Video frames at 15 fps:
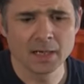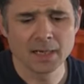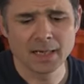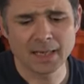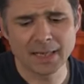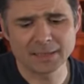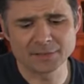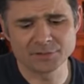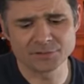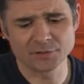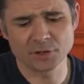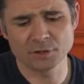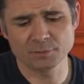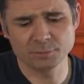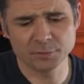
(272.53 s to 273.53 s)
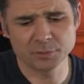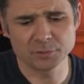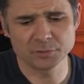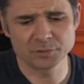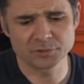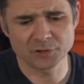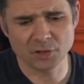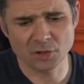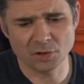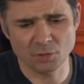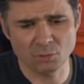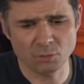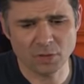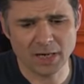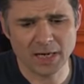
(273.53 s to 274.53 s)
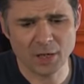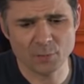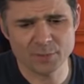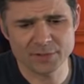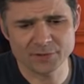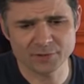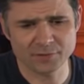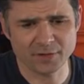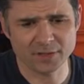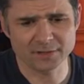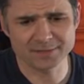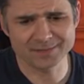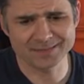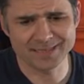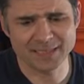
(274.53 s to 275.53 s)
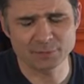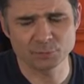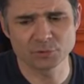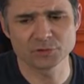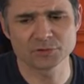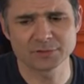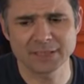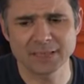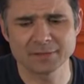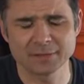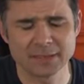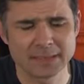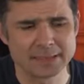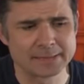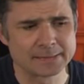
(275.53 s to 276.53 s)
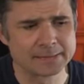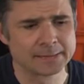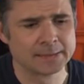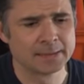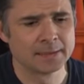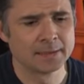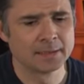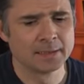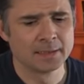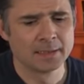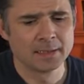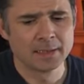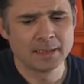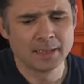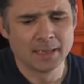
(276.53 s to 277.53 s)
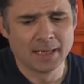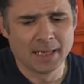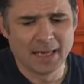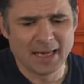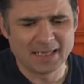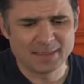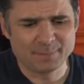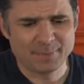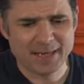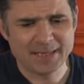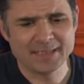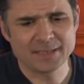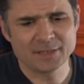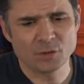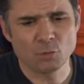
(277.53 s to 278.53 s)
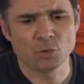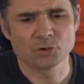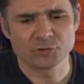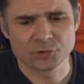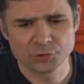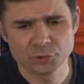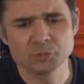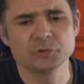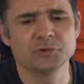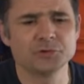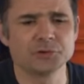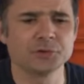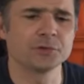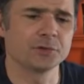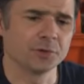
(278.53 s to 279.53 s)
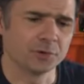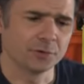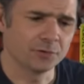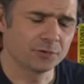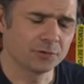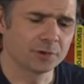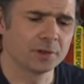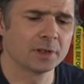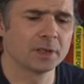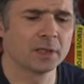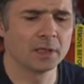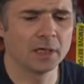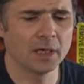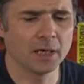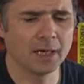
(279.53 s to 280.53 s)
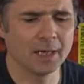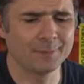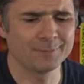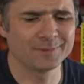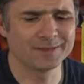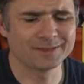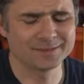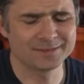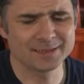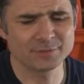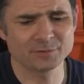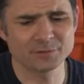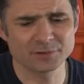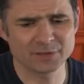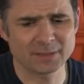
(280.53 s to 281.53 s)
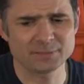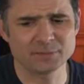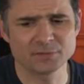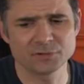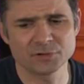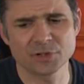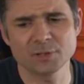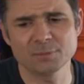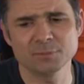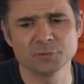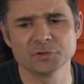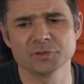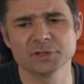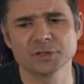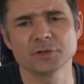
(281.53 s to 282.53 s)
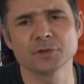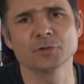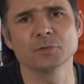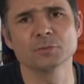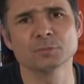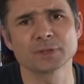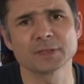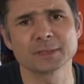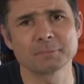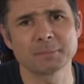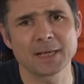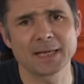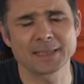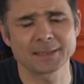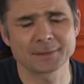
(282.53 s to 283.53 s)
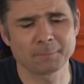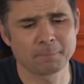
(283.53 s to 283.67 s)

And samples are how we sort of understand what's down there. And depending on what tools you use, there's different types of samples that you'll bring back.